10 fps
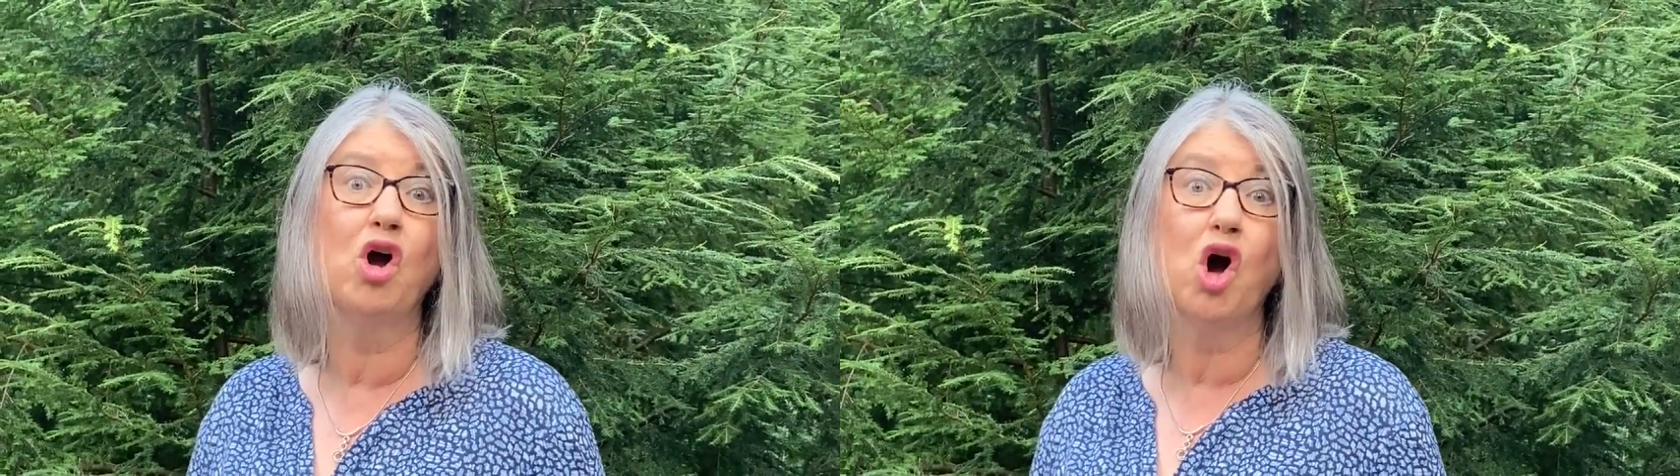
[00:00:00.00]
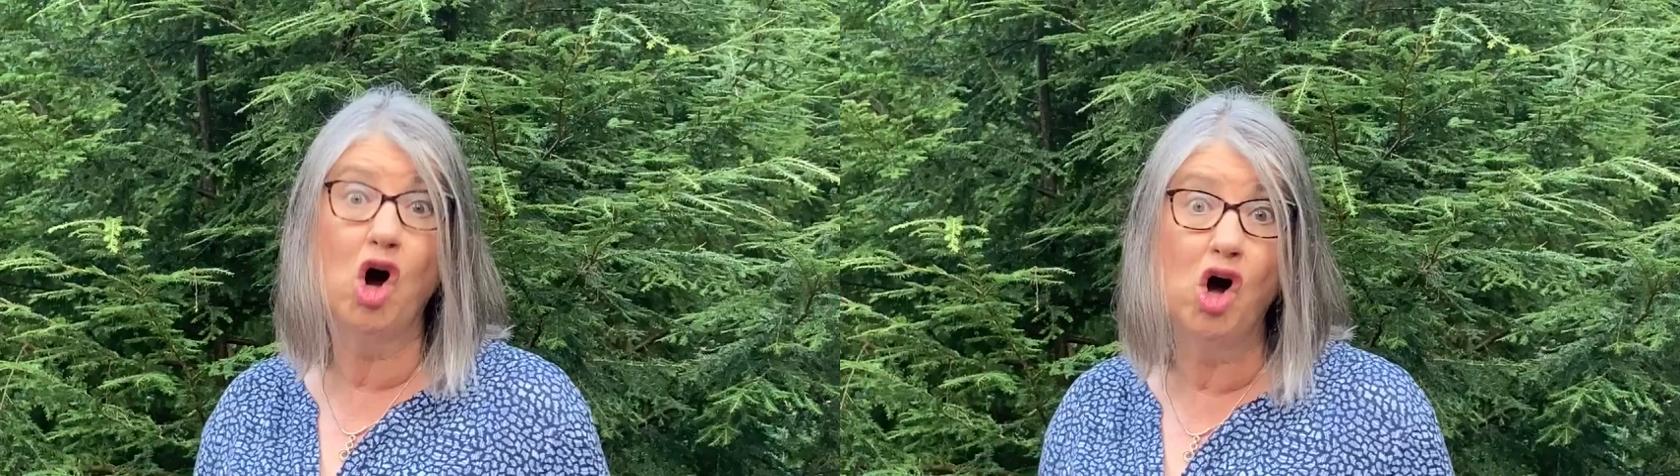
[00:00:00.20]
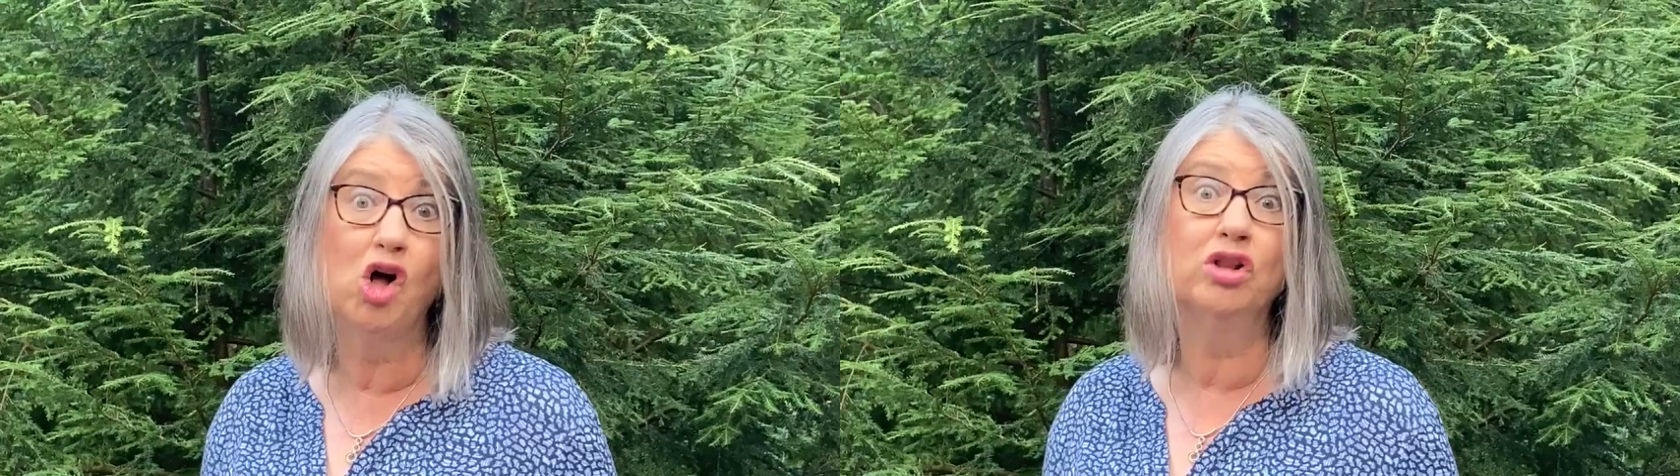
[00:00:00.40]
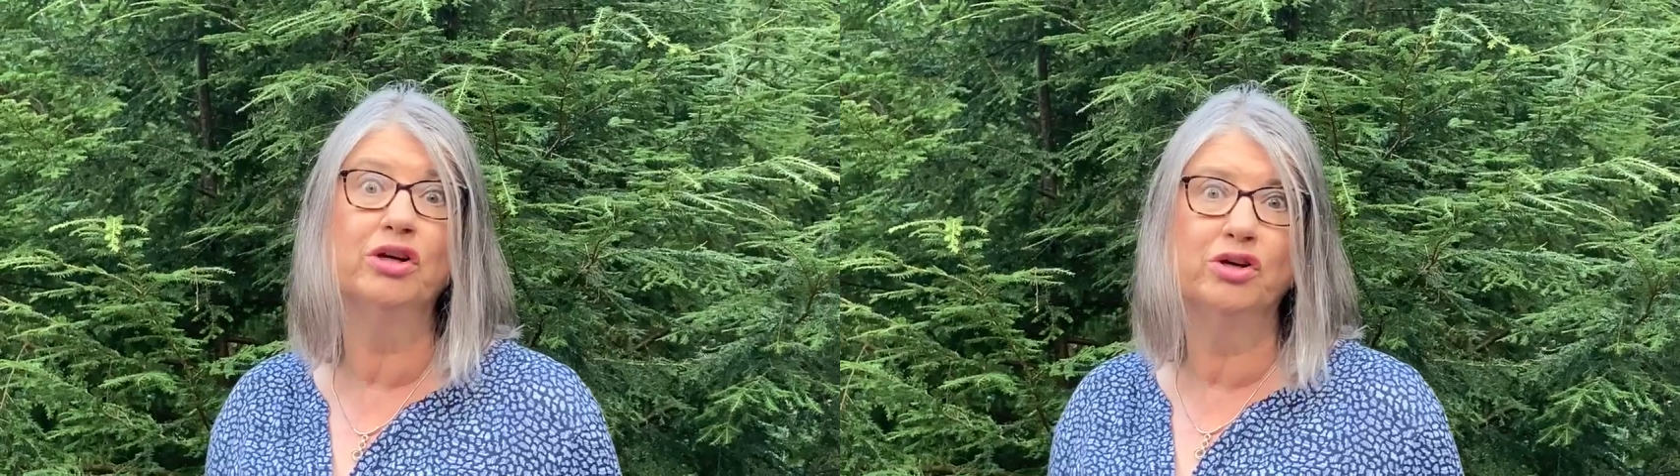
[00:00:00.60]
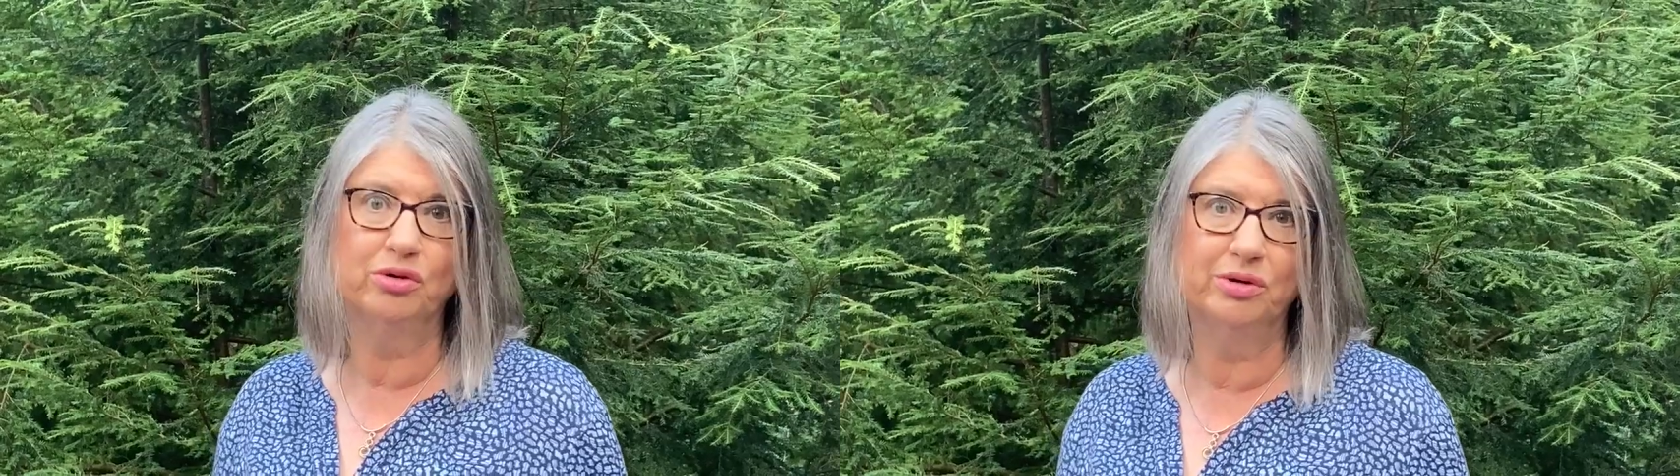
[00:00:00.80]
all
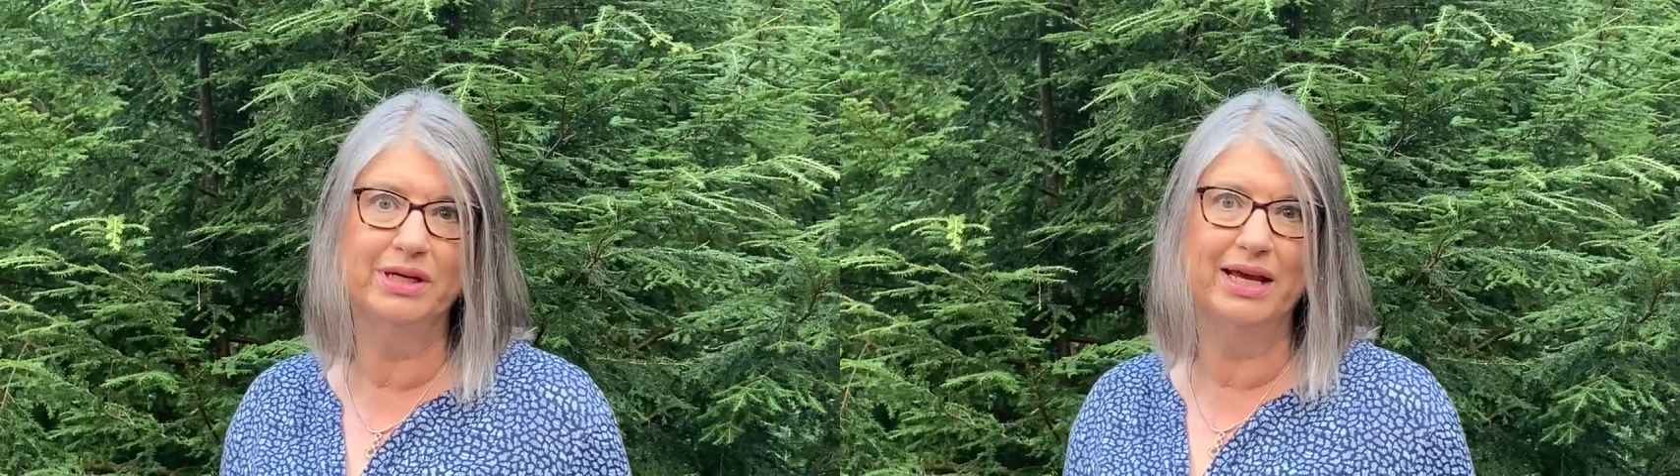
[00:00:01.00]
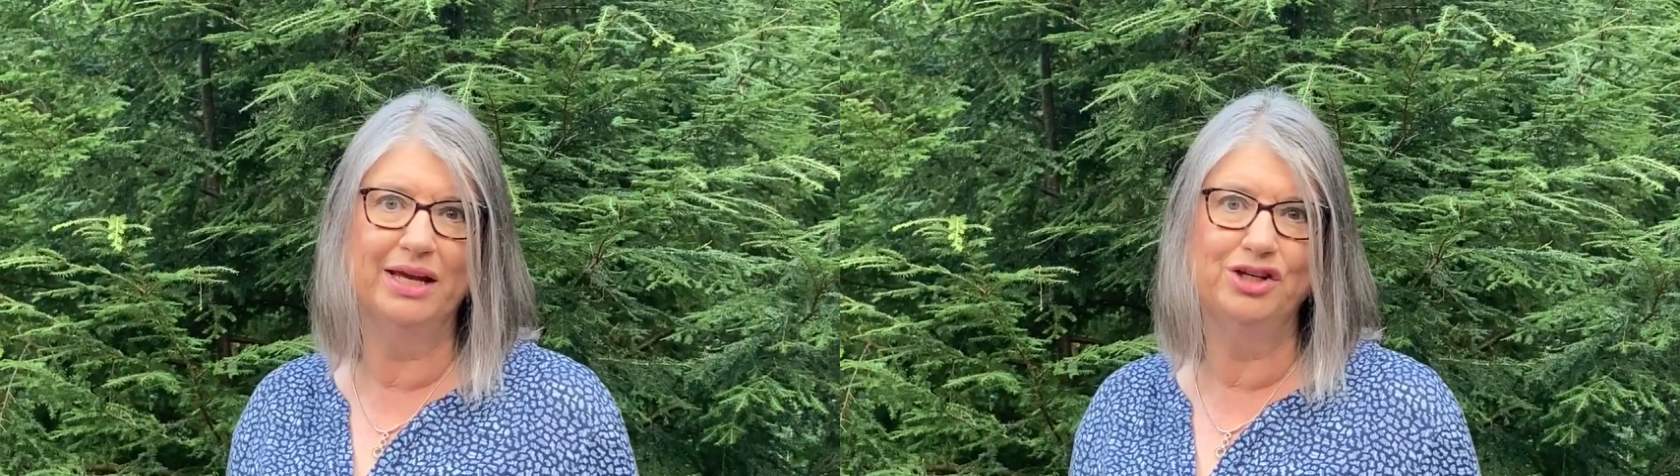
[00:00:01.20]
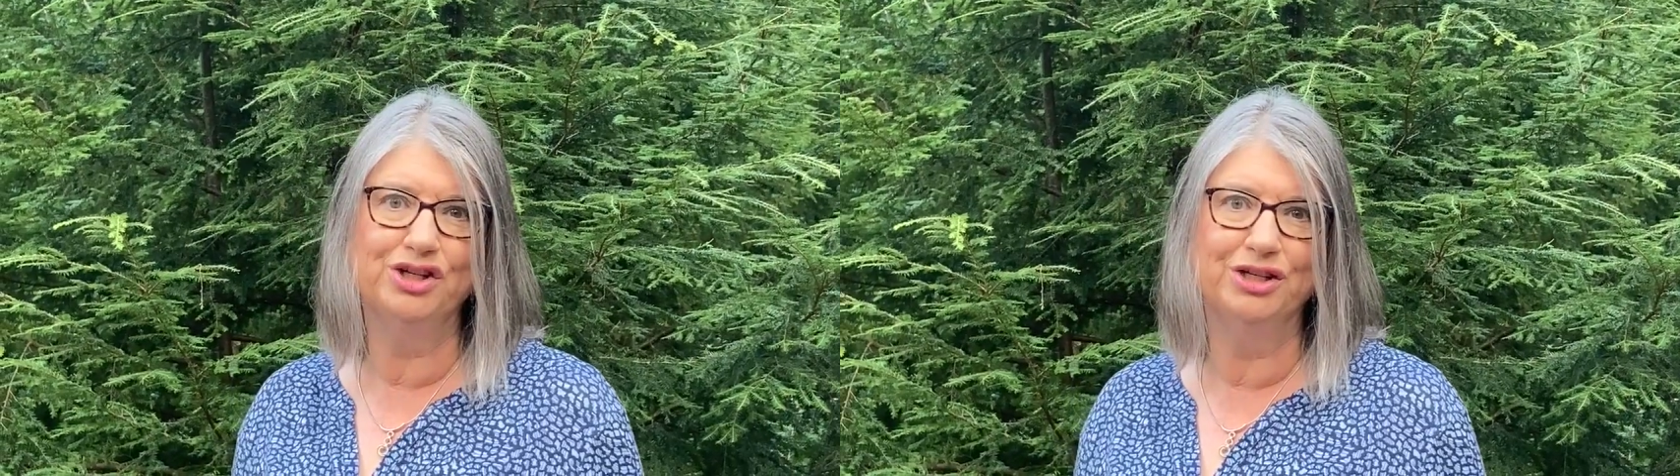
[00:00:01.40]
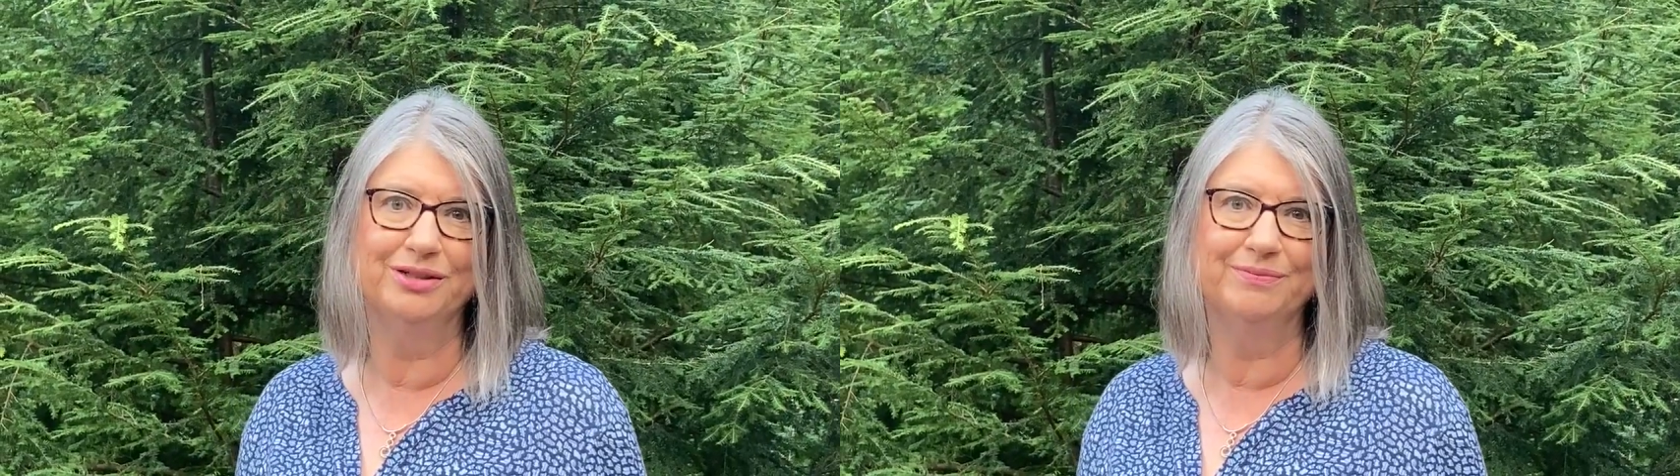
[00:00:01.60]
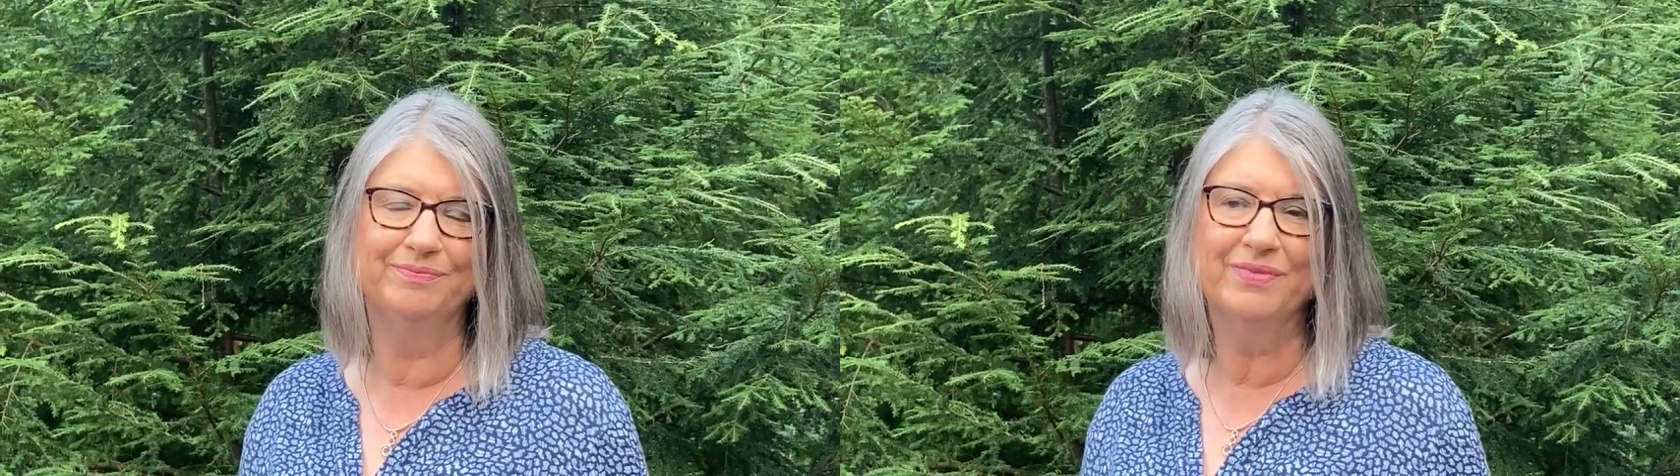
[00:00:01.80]
creation.